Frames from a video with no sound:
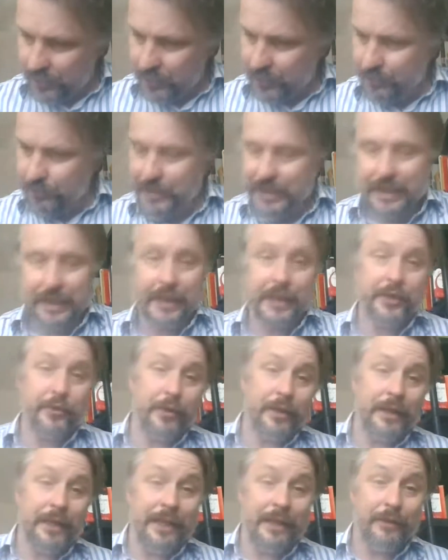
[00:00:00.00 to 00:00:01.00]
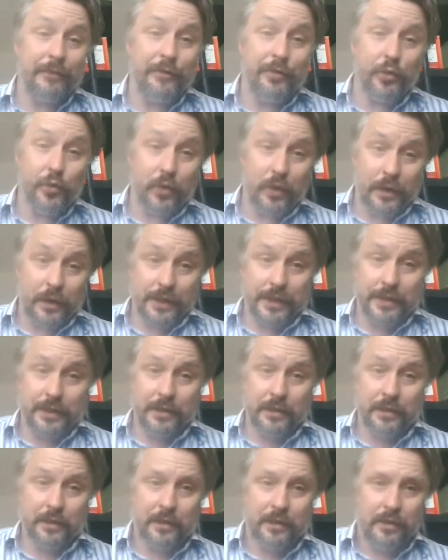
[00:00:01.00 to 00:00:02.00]
Number 6, You Only Live
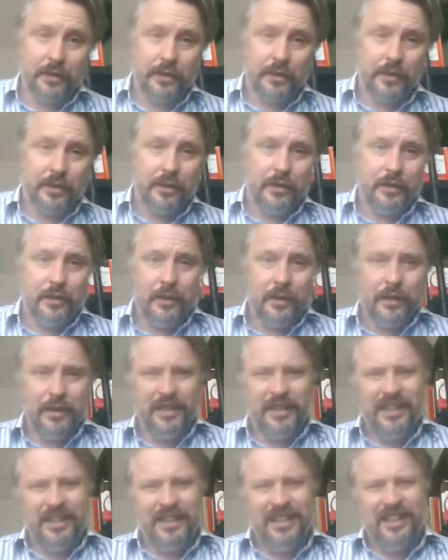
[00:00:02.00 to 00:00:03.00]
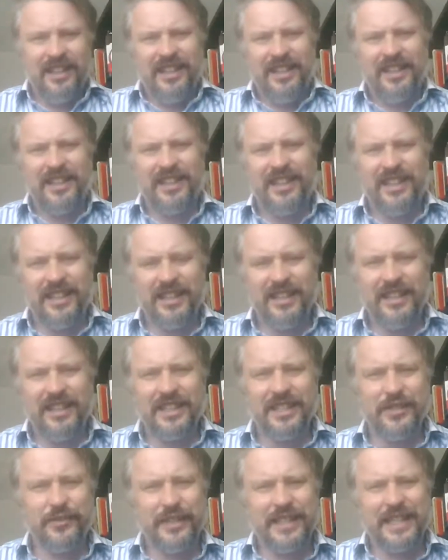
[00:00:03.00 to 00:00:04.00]
Twice. I
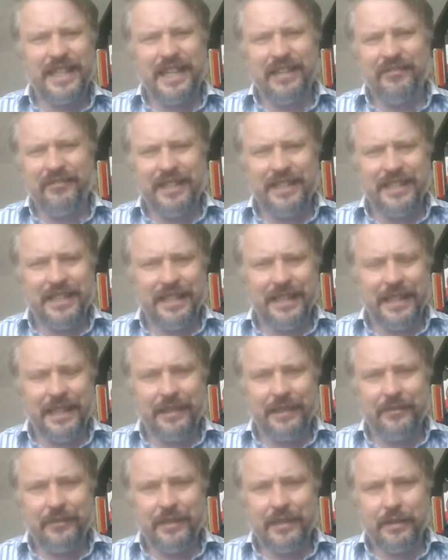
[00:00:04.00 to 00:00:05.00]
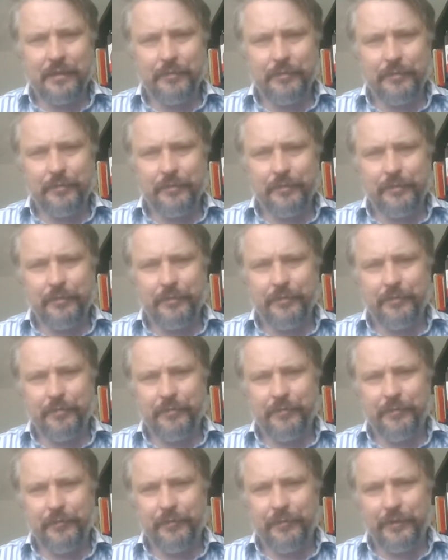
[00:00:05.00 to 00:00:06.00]
saw it again recently. There is a
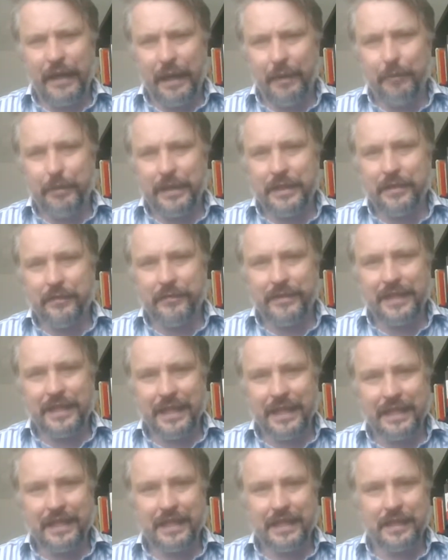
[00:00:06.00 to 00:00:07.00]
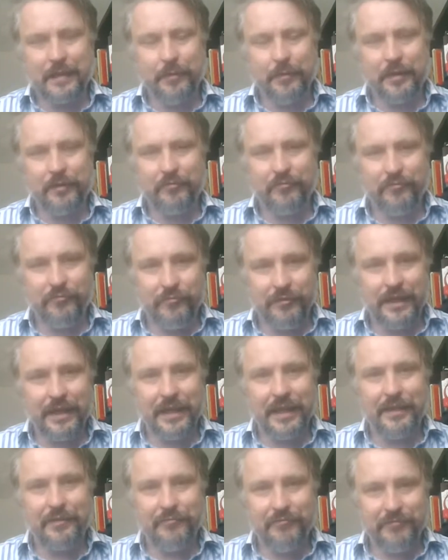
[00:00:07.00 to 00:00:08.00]
fair bit of sexism I
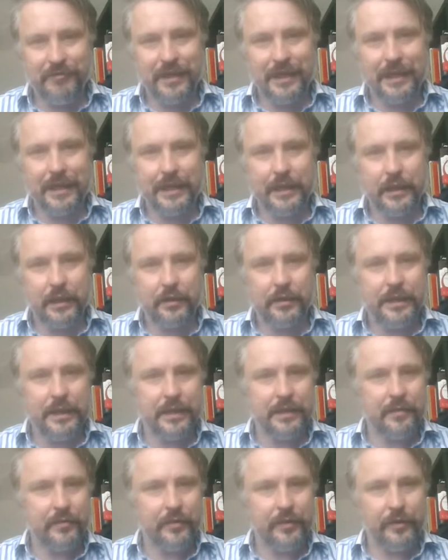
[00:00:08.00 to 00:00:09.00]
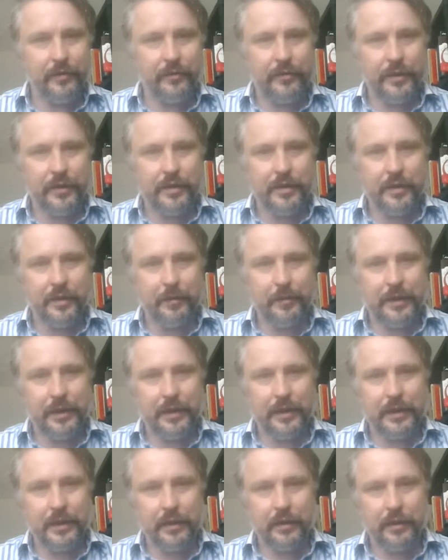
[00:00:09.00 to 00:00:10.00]
really, really noticed for the first time
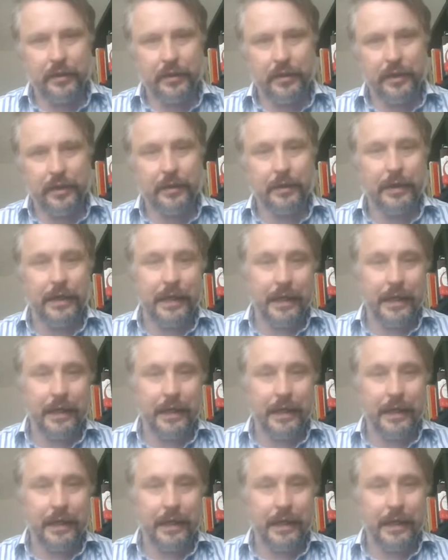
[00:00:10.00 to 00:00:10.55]
that I don't like.